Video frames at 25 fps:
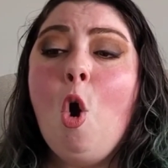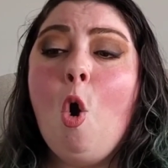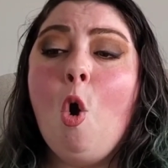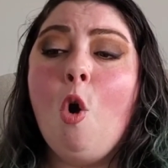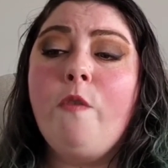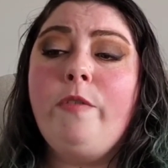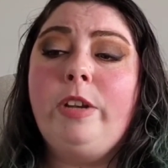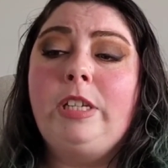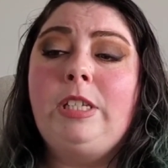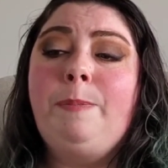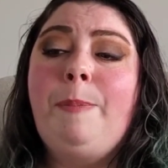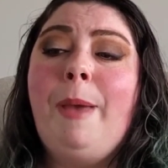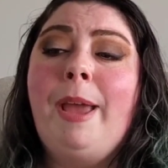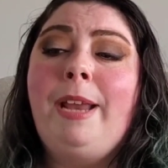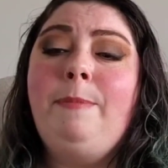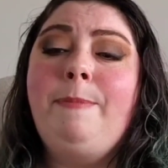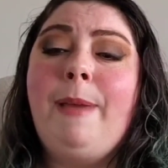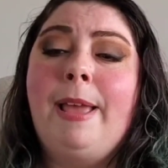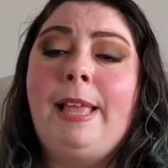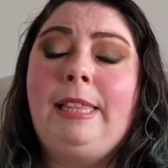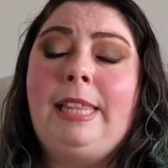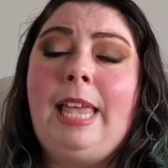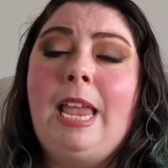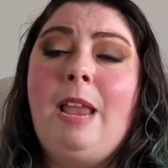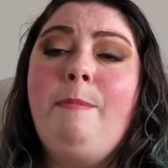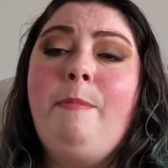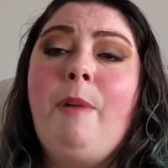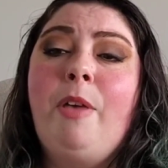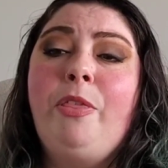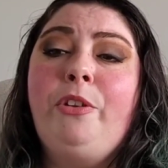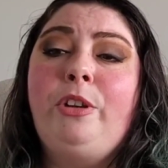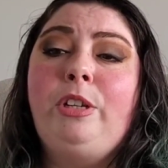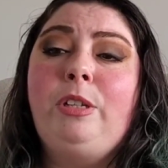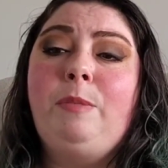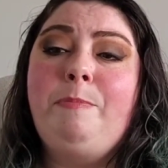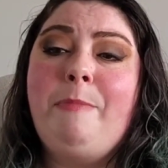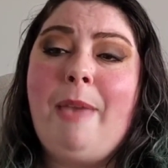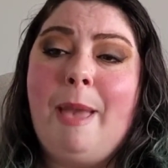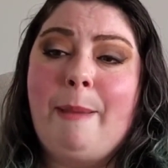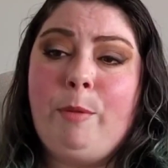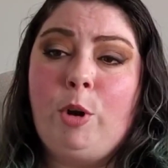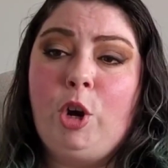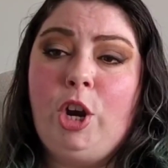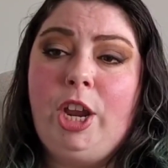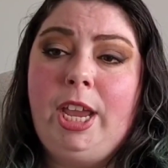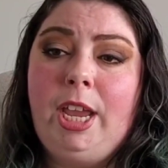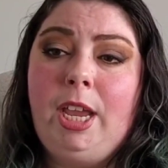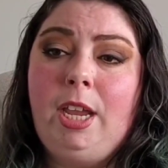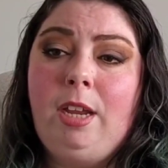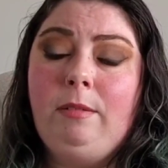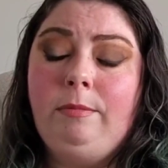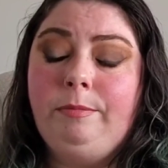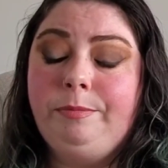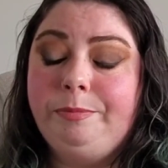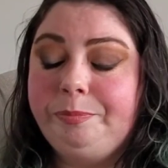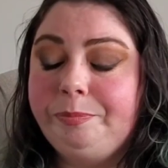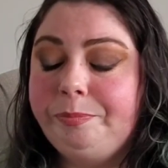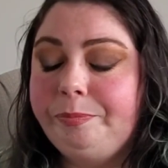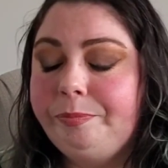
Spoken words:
or respect my late mother's memory.